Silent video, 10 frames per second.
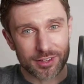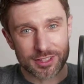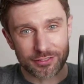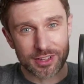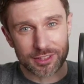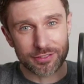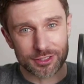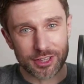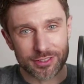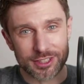advance the field of
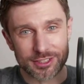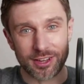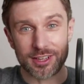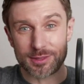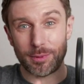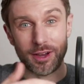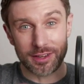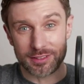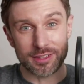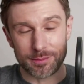longevity science
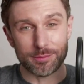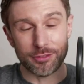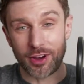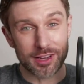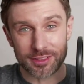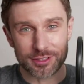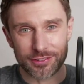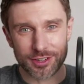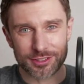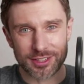by, you know, providing those
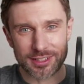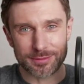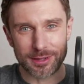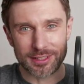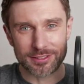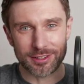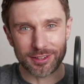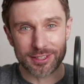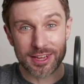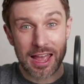few extra tens of millions of
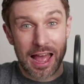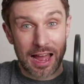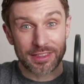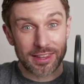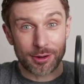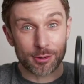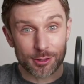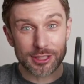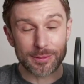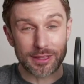dollars. And then that would
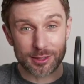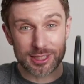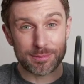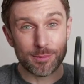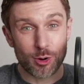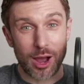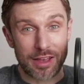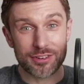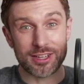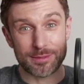also mean there was some more
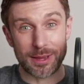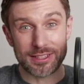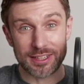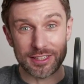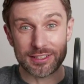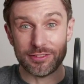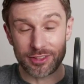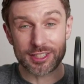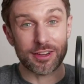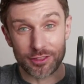evidence basis
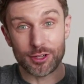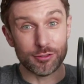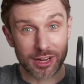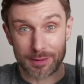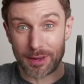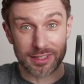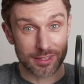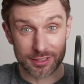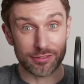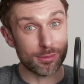for the stuff that you're
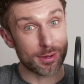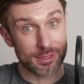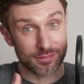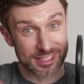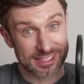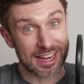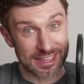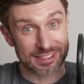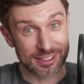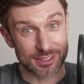recommending, the stuff you're perhaps even
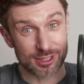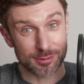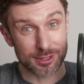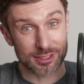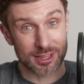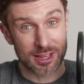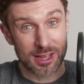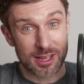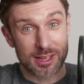selling to consumers.